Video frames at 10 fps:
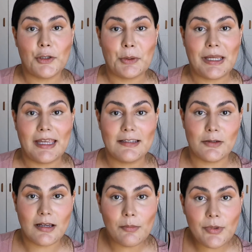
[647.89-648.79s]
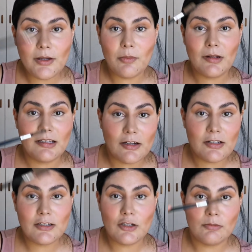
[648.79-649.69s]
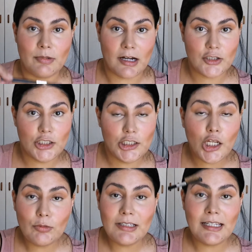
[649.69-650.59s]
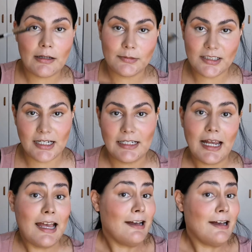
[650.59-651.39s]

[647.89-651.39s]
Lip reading: Okay, so some people literally just brush totally up straight,